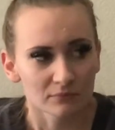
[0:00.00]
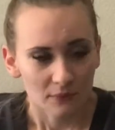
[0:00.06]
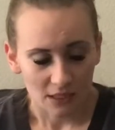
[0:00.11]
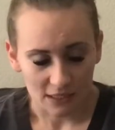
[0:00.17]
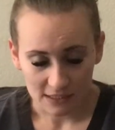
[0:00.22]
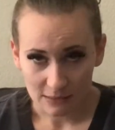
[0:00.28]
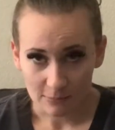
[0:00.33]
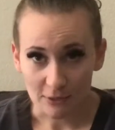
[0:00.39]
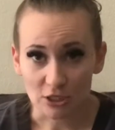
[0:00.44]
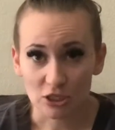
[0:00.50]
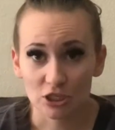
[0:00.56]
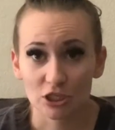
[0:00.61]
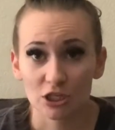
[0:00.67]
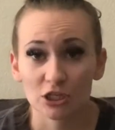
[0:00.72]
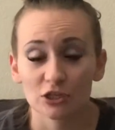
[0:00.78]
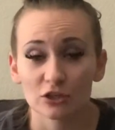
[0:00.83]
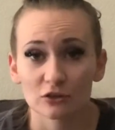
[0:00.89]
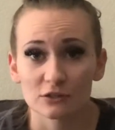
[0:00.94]
especially
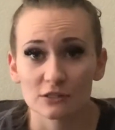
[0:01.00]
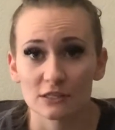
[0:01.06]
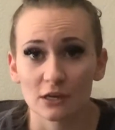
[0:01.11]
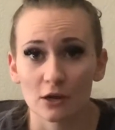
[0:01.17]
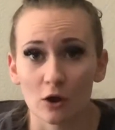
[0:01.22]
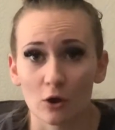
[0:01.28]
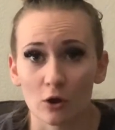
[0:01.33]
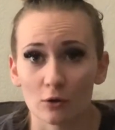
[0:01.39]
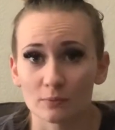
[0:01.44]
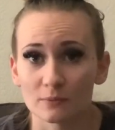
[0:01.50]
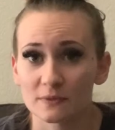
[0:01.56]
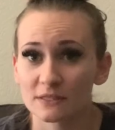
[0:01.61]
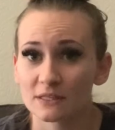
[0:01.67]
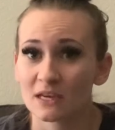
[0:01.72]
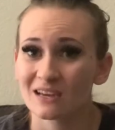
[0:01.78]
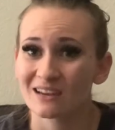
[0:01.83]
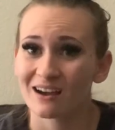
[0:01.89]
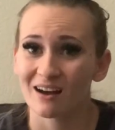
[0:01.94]
in nursing homes,
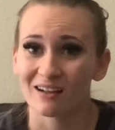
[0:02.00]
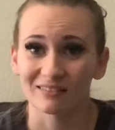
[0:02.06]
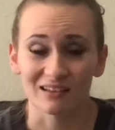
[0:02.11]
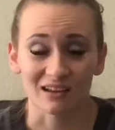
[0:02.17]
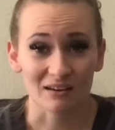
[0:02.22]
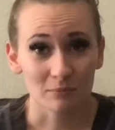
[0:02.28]
a lot